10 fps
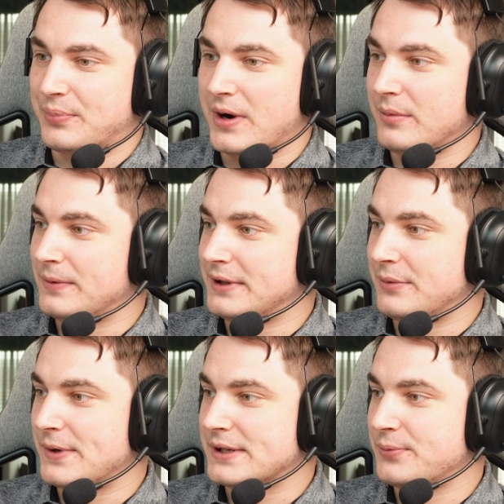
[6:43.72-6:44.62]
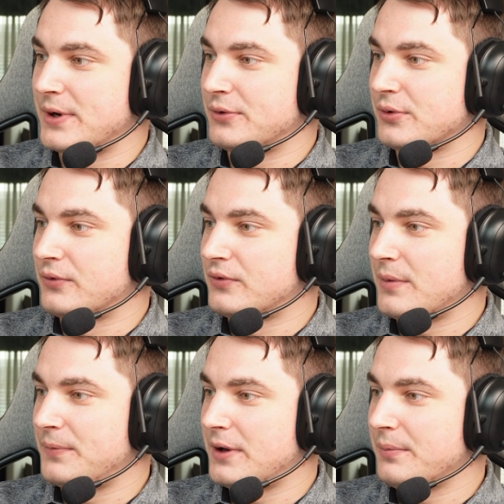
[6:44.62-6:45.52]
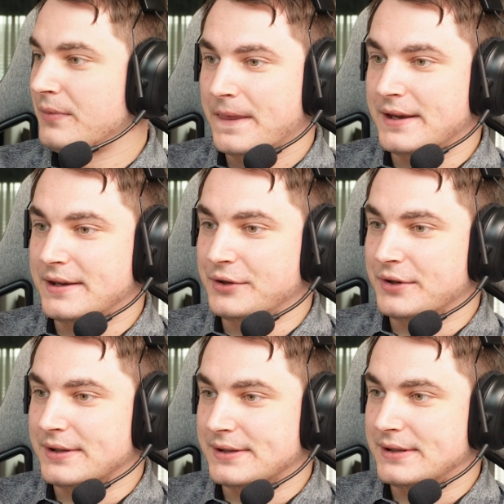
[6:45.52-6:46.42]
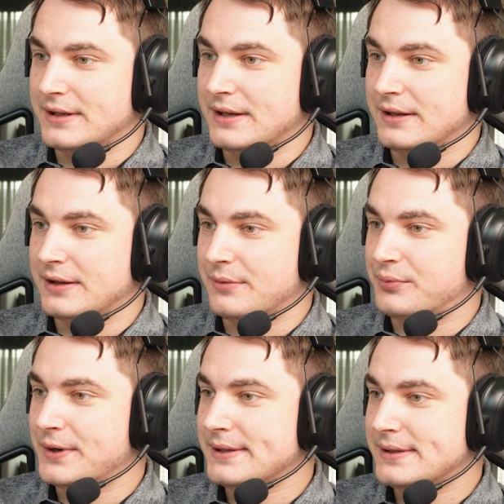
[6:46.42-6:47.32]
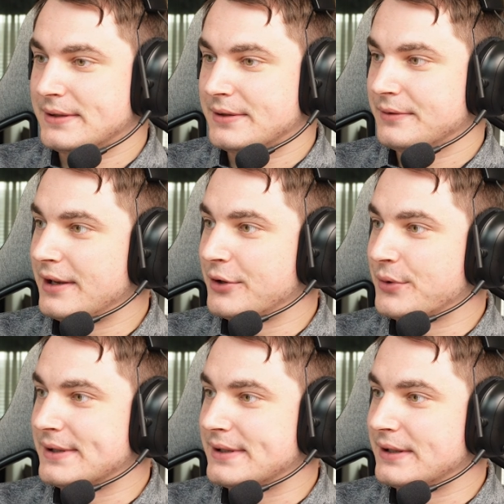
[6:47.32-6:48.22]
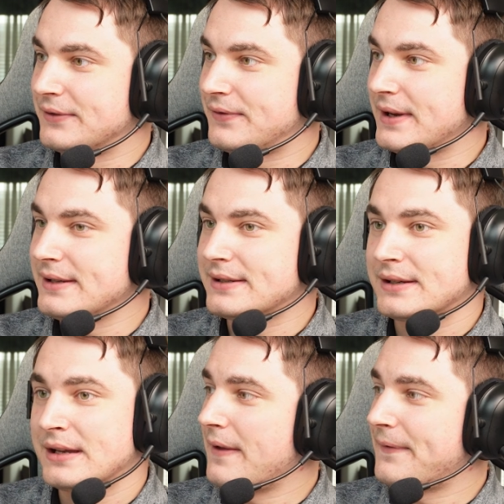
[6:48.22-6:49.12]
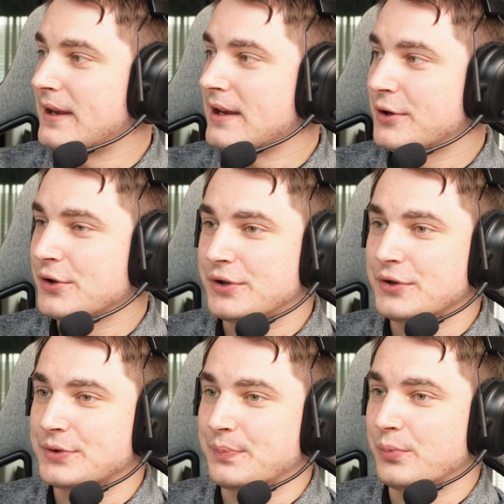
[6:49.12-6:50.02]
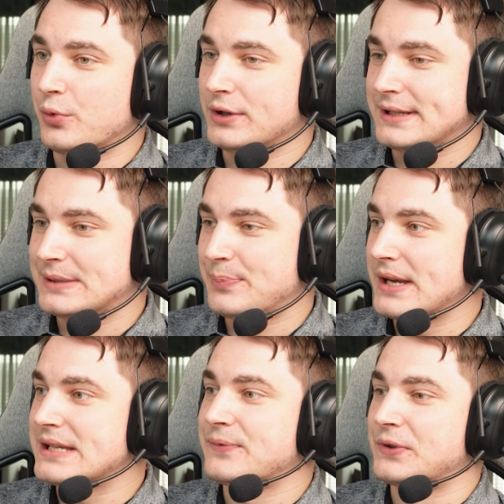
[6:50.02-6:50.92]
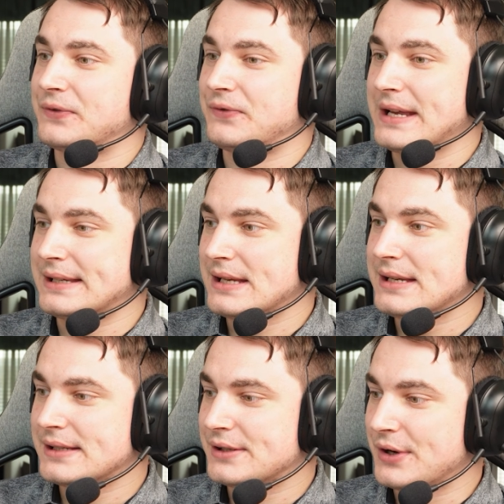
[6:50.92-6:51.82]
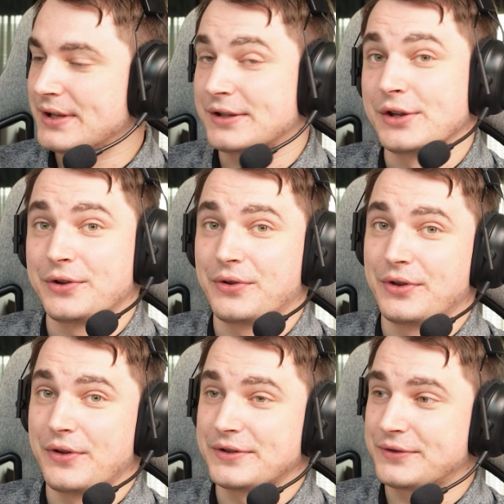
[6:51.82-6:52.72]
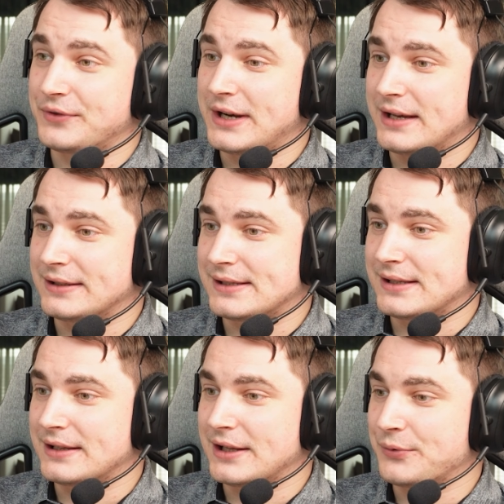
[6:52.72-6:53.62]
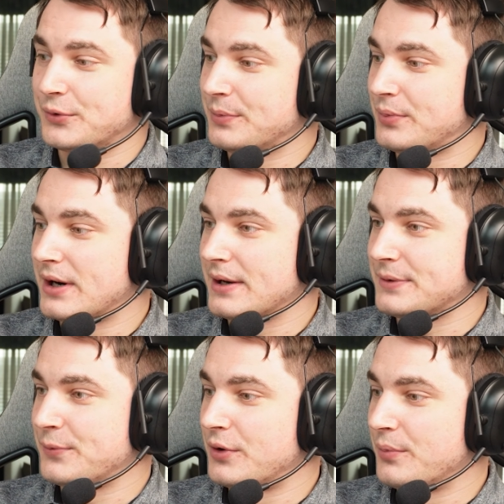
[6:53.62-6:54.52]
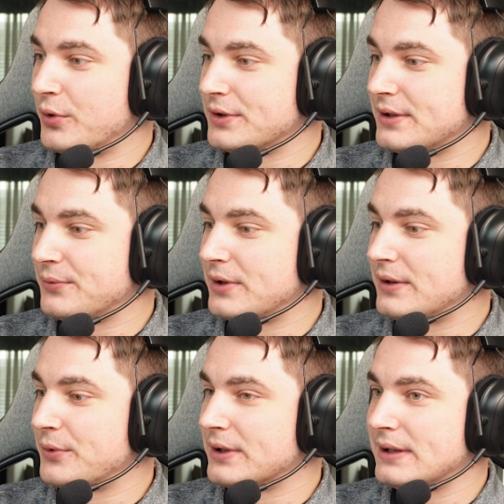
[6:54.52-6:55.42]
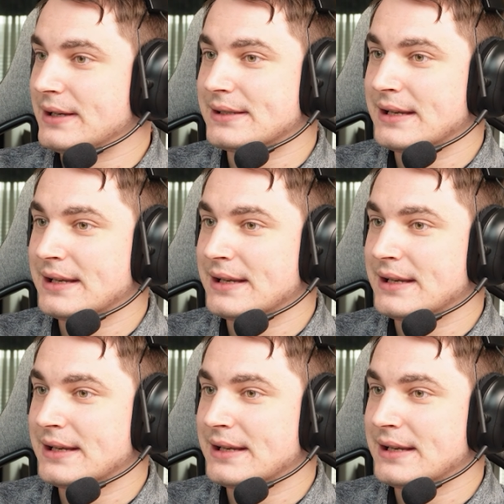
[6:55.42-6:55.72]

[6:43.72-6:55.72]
probably the best way to unwrap them. Okay, here you can see the breast. Here you can see the face. I think it could use more space for faces, so it doesn't really understand like what part is more important, what less.